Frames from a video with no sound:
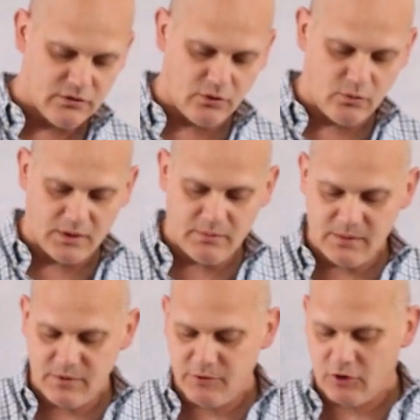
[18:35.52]
Though one
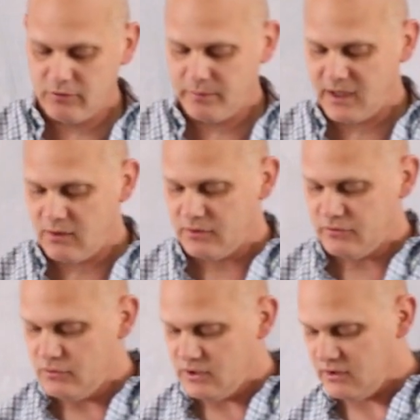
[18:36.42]
may be overpowered,
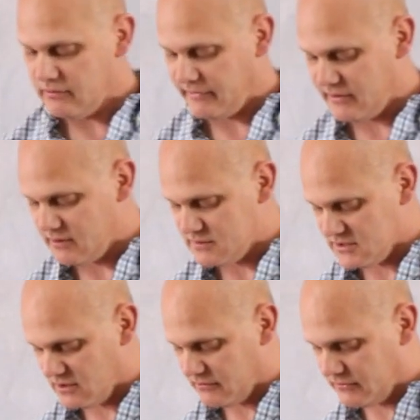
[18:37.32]
two can defend
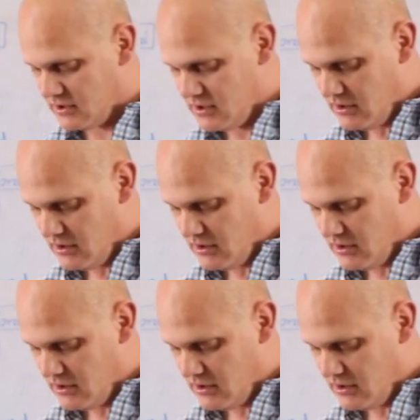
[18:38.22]
themselves.